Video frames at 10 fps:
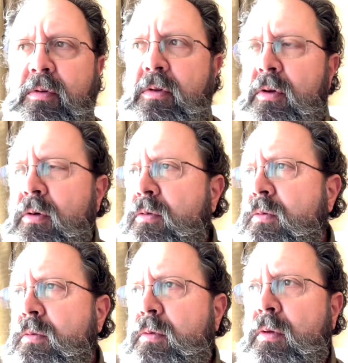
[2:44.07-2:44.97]
So,
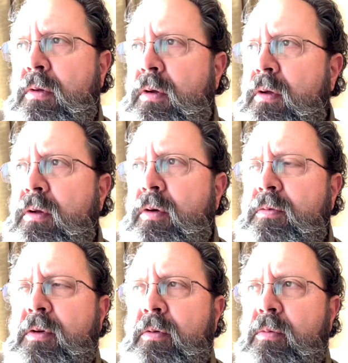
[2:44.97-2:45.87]
you know,
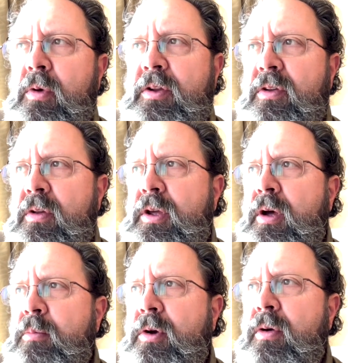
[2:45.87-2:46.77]
if you're recently
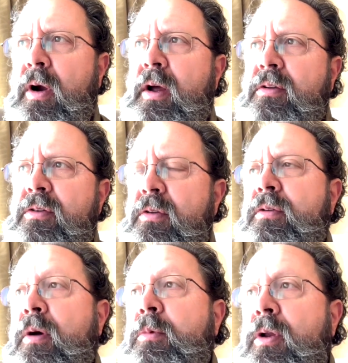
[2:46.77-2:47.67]
come to Christ,
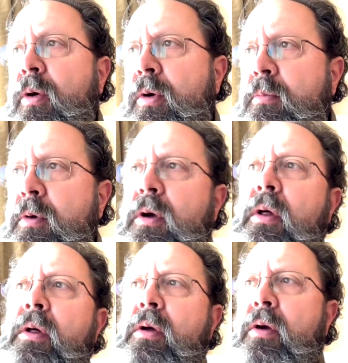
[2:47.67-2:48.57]
come to know him,
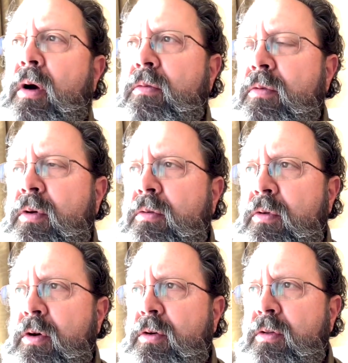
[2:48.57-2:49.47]

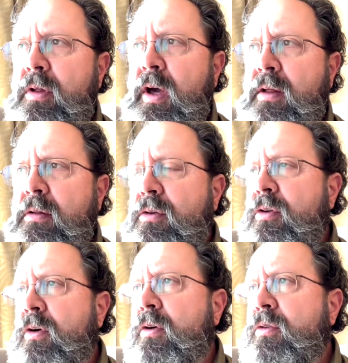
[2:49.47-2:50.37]
convert to the Catholic
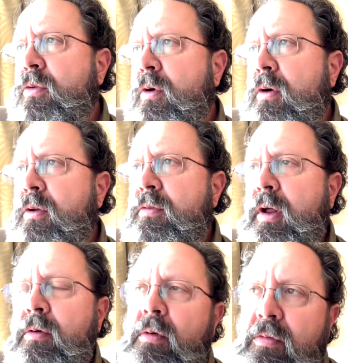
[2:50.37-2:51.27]
Church, or you've
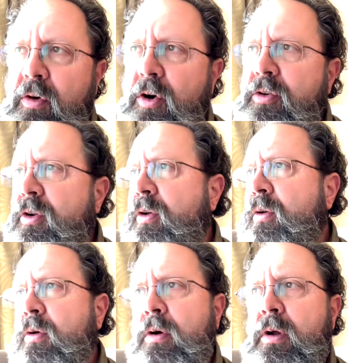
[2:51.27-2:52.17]
had a reversion
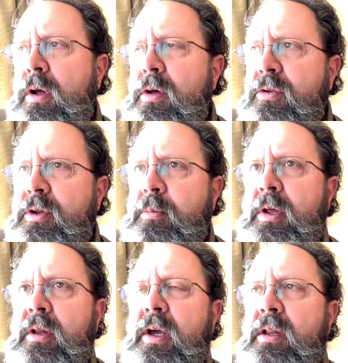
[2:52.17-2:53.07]
or
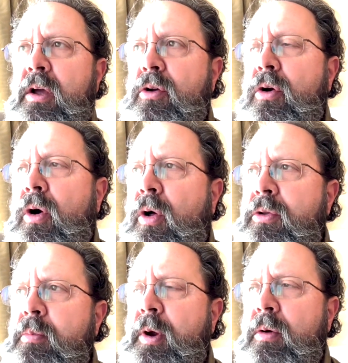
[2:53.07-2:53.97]
something like that, you're called
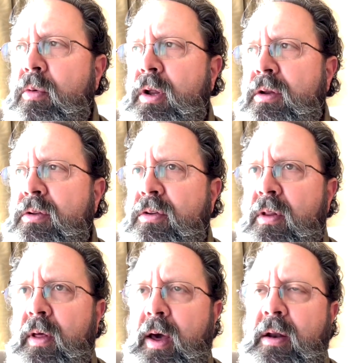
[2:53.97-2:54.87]
to bear witness to
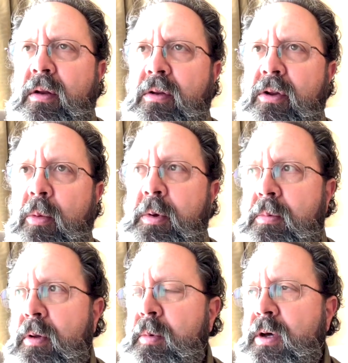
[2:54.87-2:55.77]
that and to tell
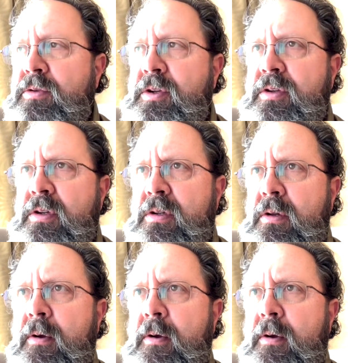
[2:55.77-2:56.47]
people about Jesus.